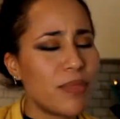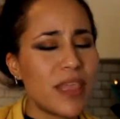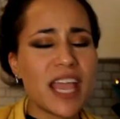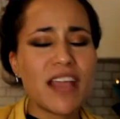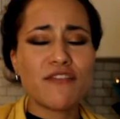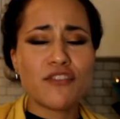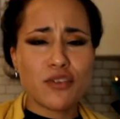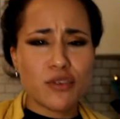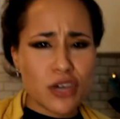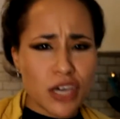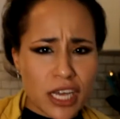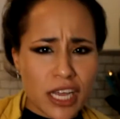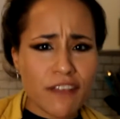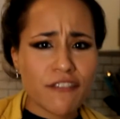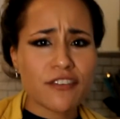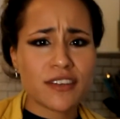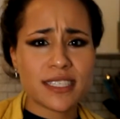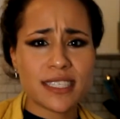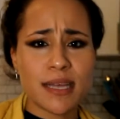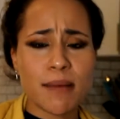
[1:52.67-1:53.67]
If you cook it
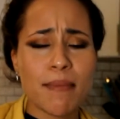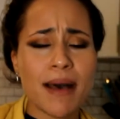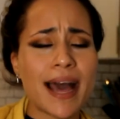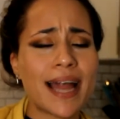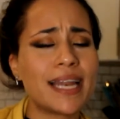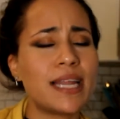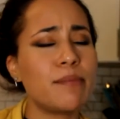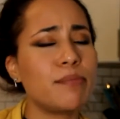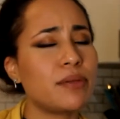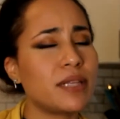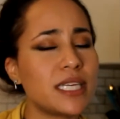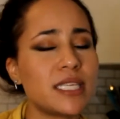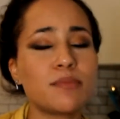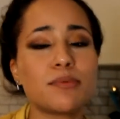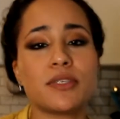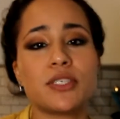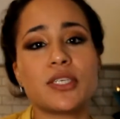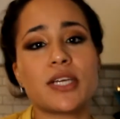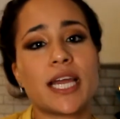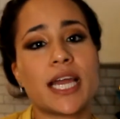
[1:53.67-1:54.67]
for somebody, please
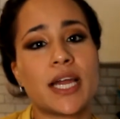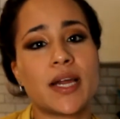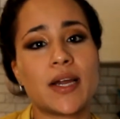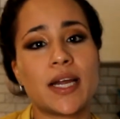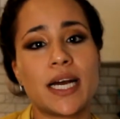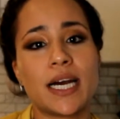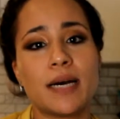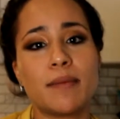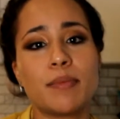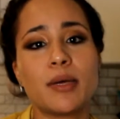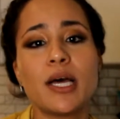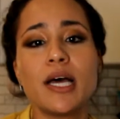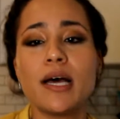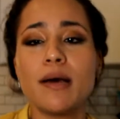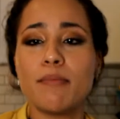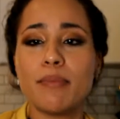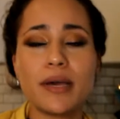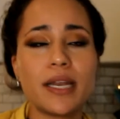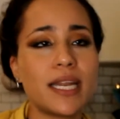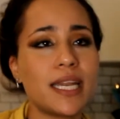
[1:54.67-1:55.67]
put your hair up.
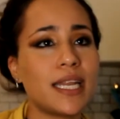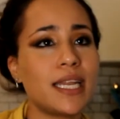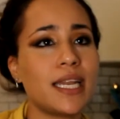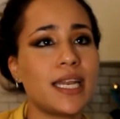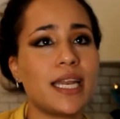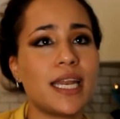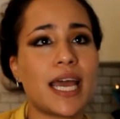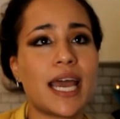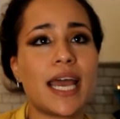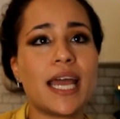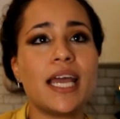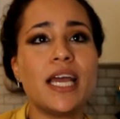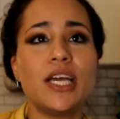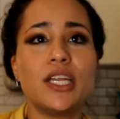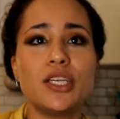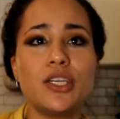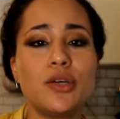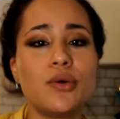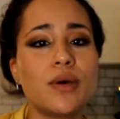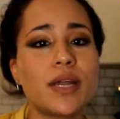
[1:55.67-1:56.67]
Put it in the net.
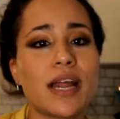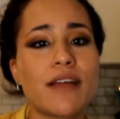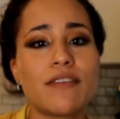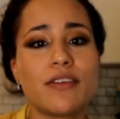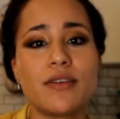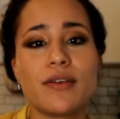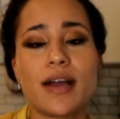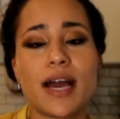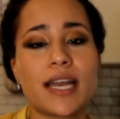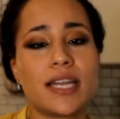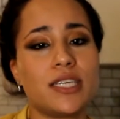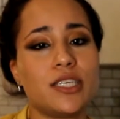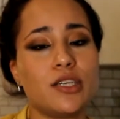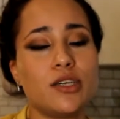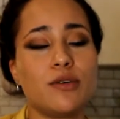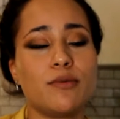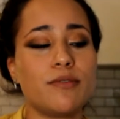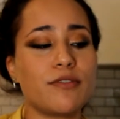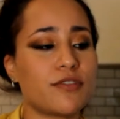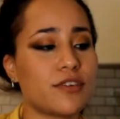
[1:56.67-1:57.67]
Do whatever you gotta
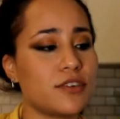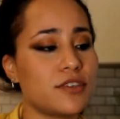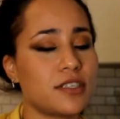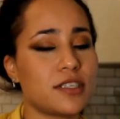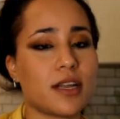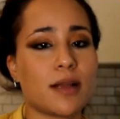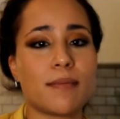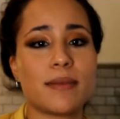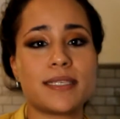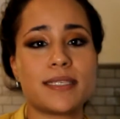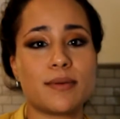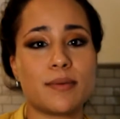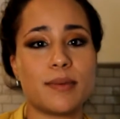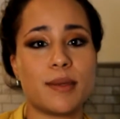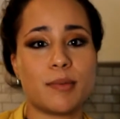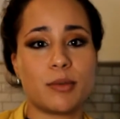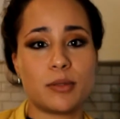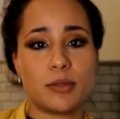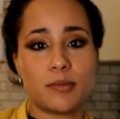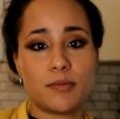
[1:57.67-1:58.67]
do before you start messing with
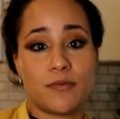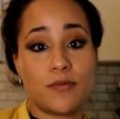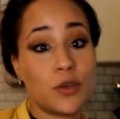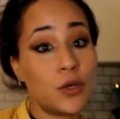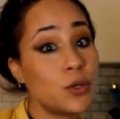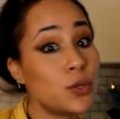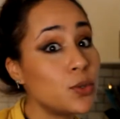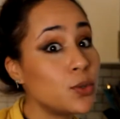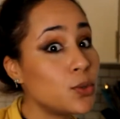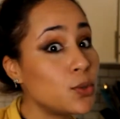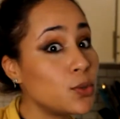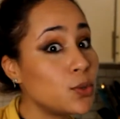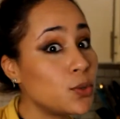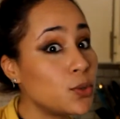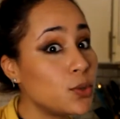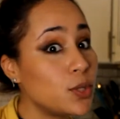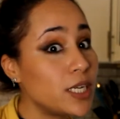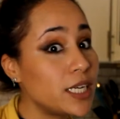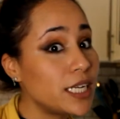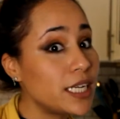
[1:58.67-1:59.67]
people's
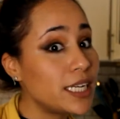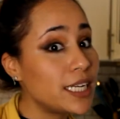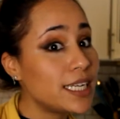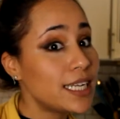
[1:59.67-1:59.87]
food.